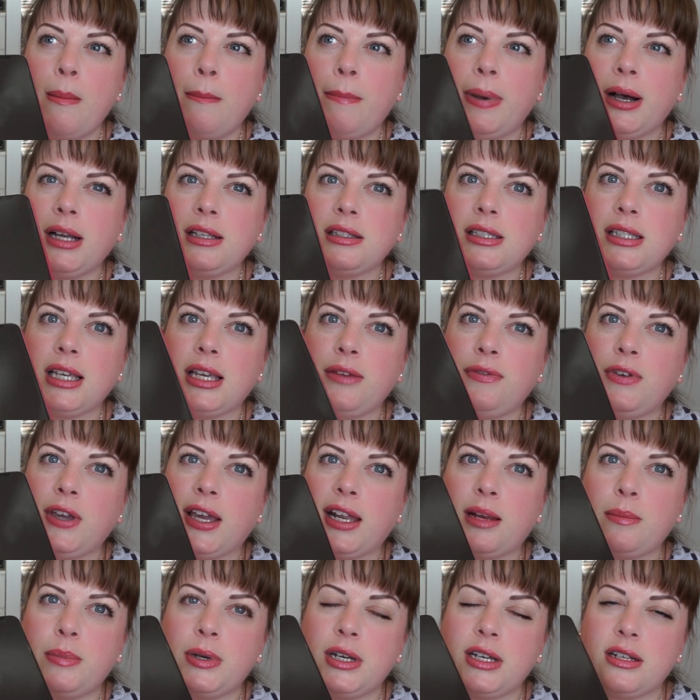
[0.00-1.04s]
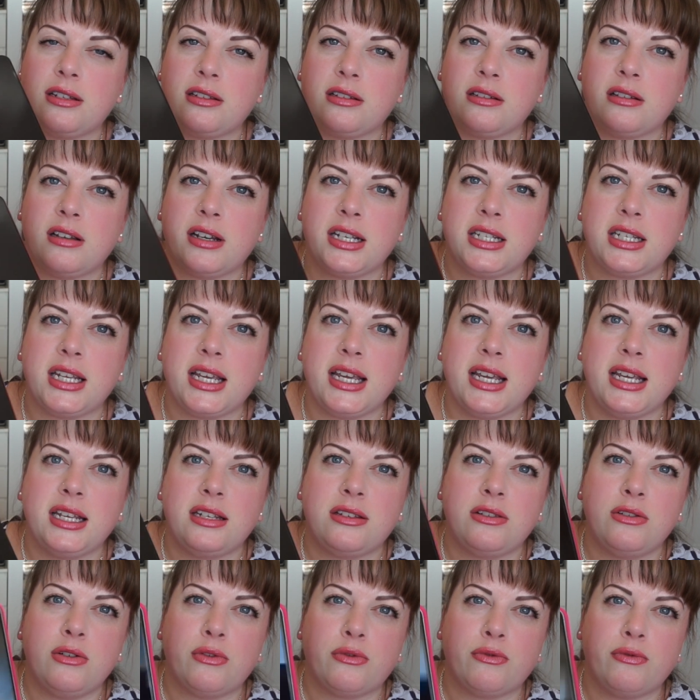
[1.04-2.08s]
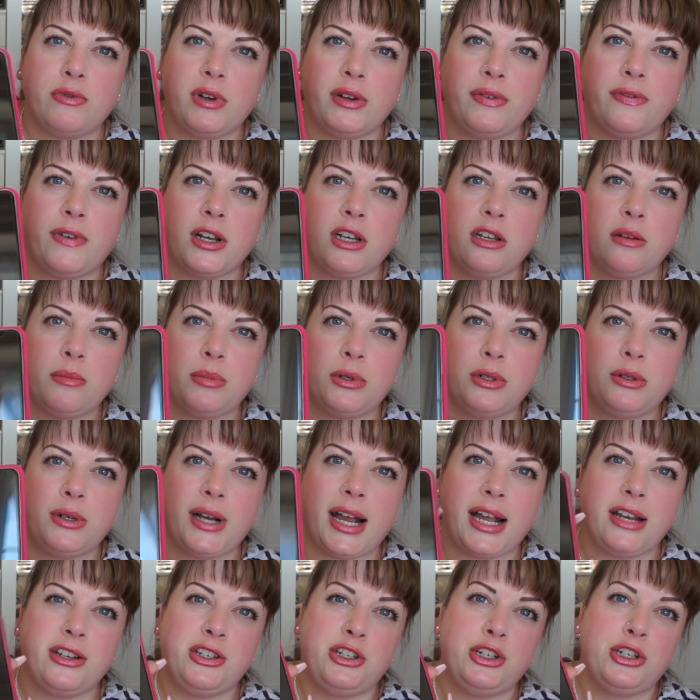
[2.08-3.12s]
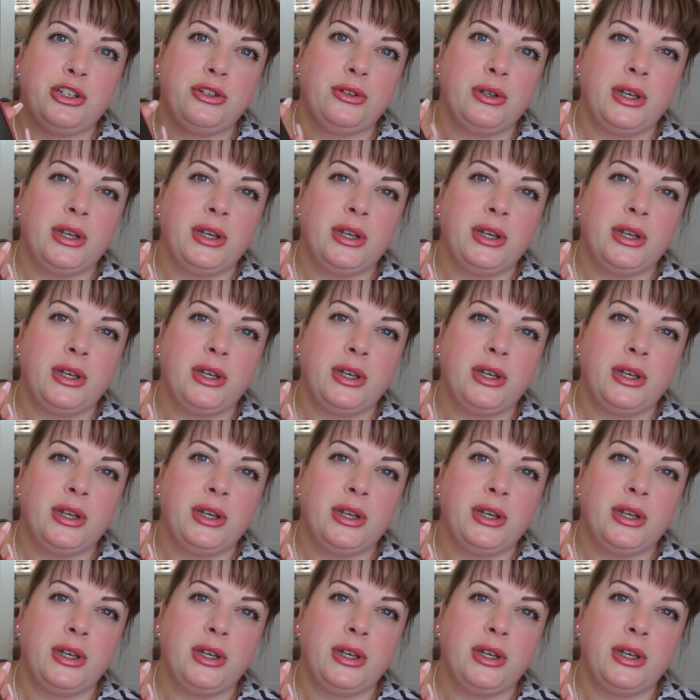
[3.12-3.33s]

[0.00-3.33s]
but if you get it personalised, it is non-refundable, and